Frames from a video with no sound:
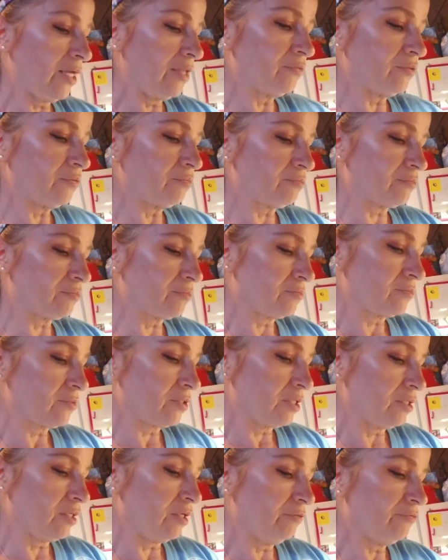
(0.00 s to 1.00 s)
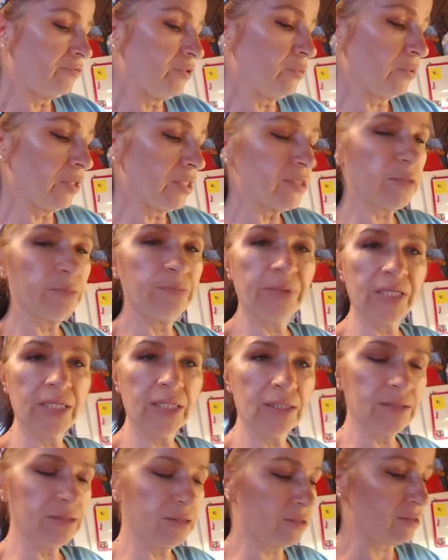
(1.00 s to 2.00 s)
a few
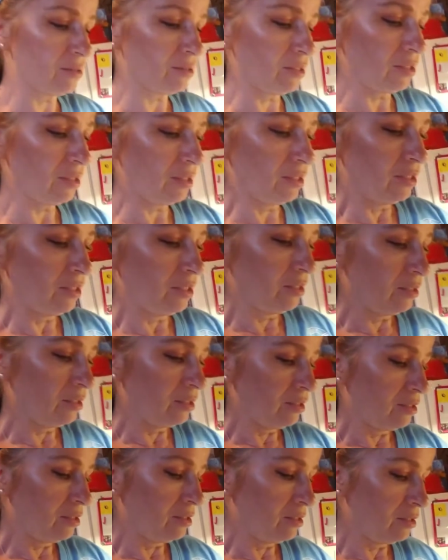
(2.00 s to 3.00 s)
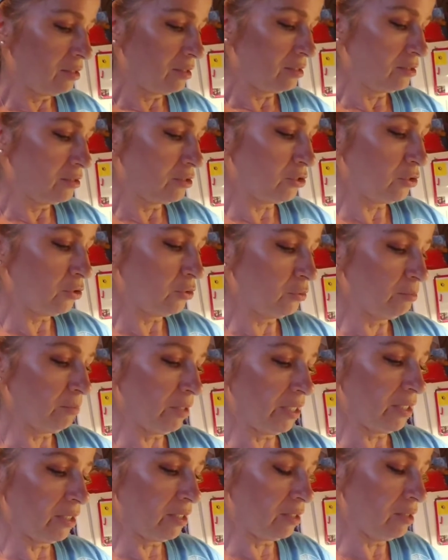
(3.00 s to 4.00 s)
recipes to
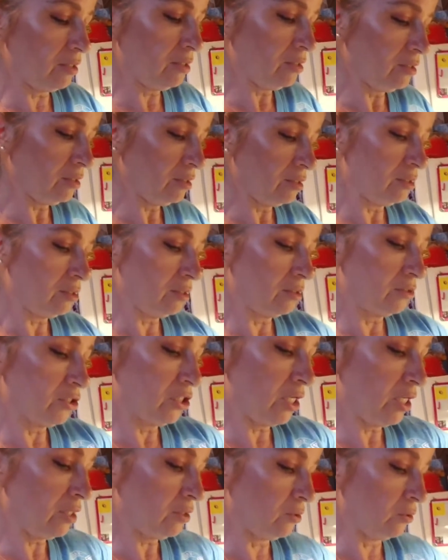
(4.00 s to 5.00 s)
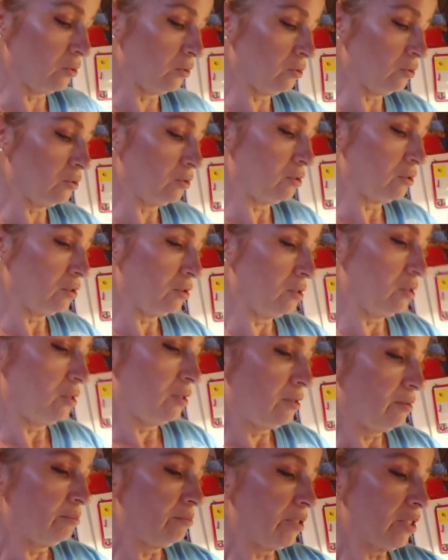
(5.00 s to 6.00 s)
my channel,
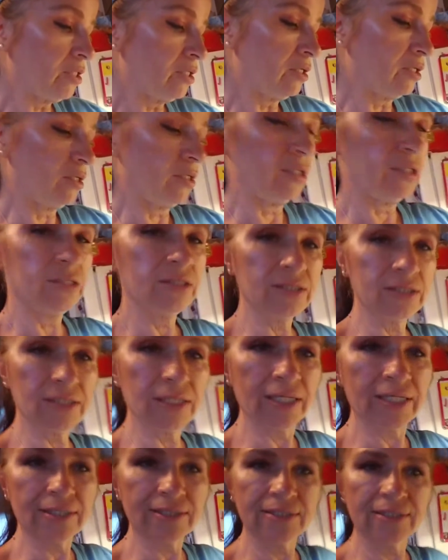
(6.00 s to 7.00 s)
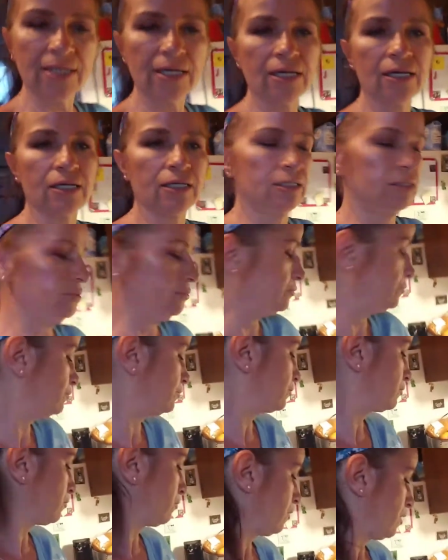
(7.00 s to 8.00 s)
because like I said,
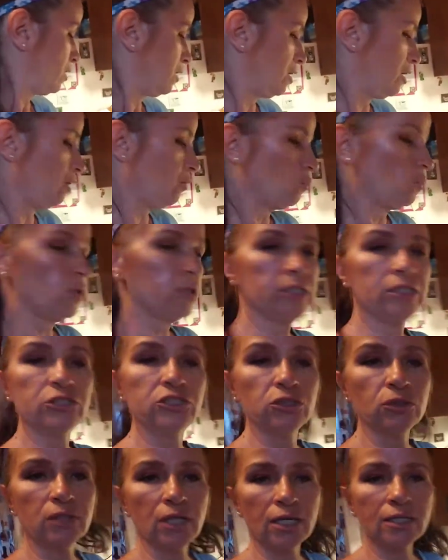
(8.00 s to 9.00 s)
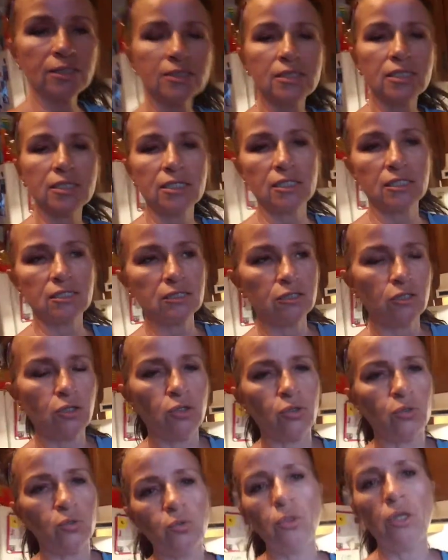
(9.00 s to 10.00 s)
I wanted you guys to get to
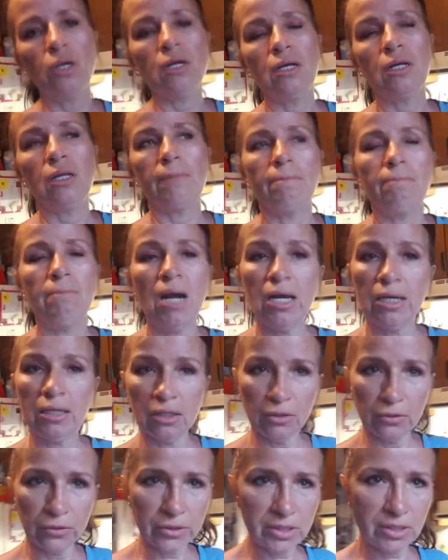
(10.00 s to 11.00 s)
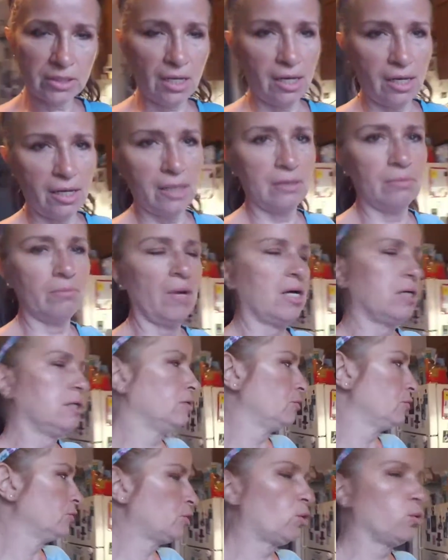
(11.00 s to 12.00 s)
know my other side, my
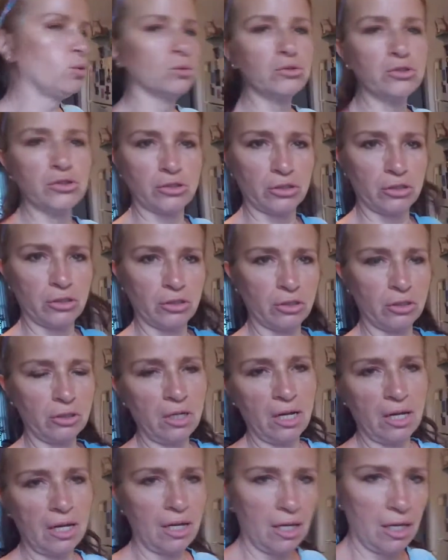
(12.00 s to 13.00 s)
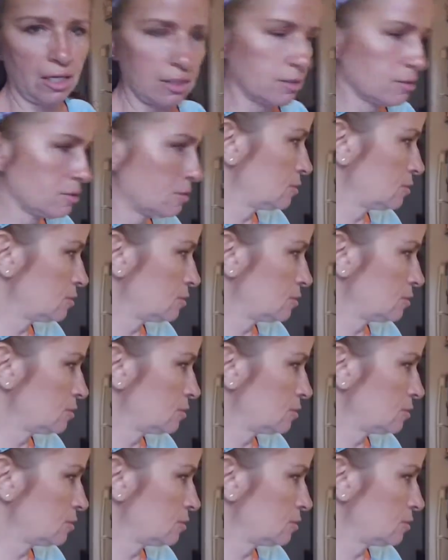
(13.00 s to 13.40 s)
other culture, as